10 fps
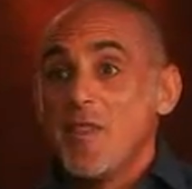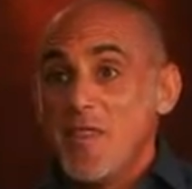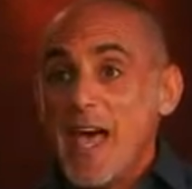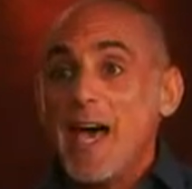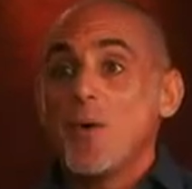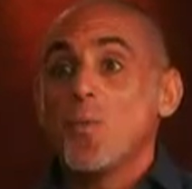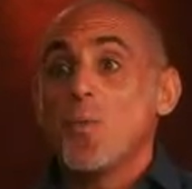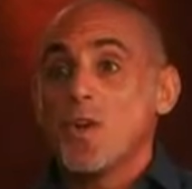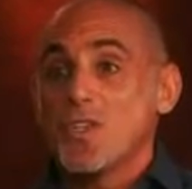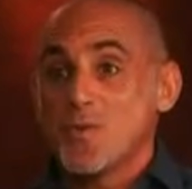that
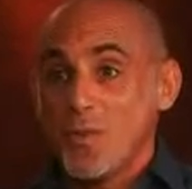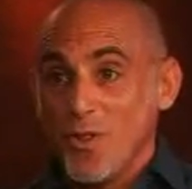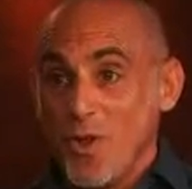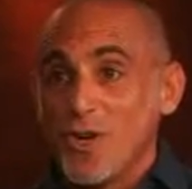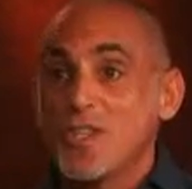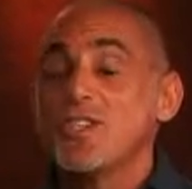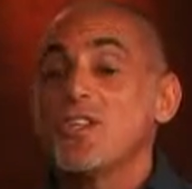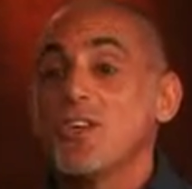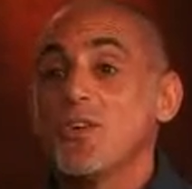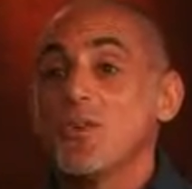which belongs
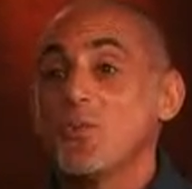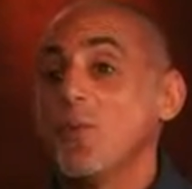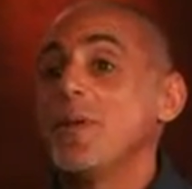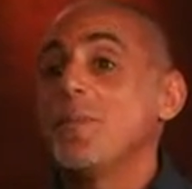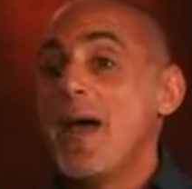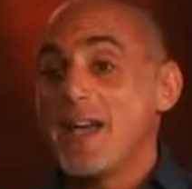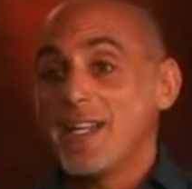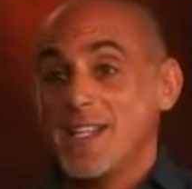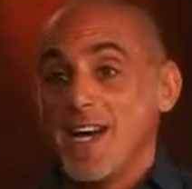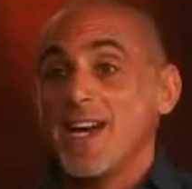to you will be
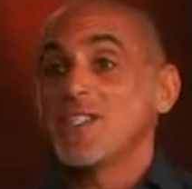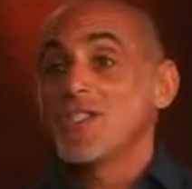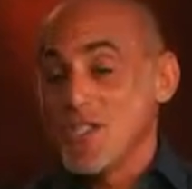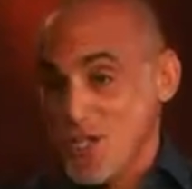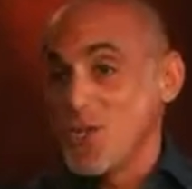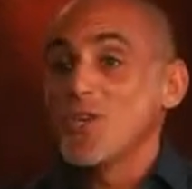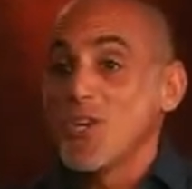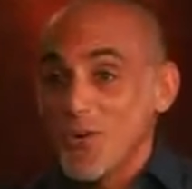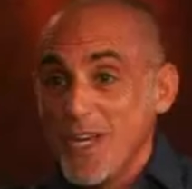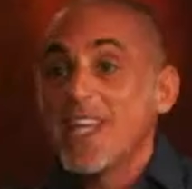magnetized to
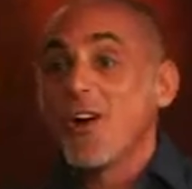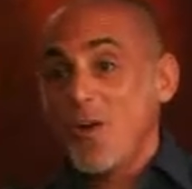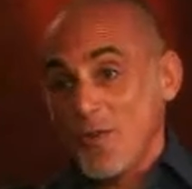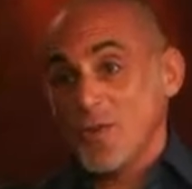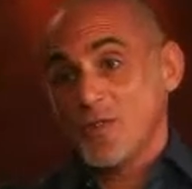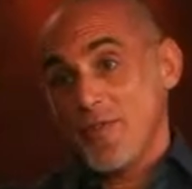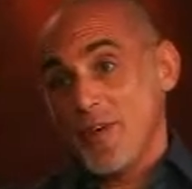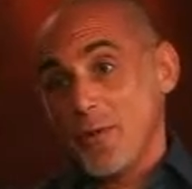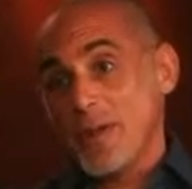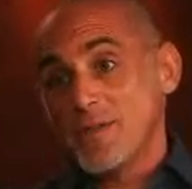you in all those
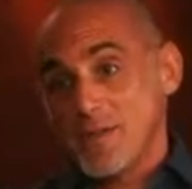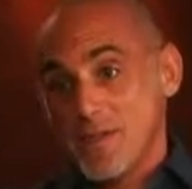environments.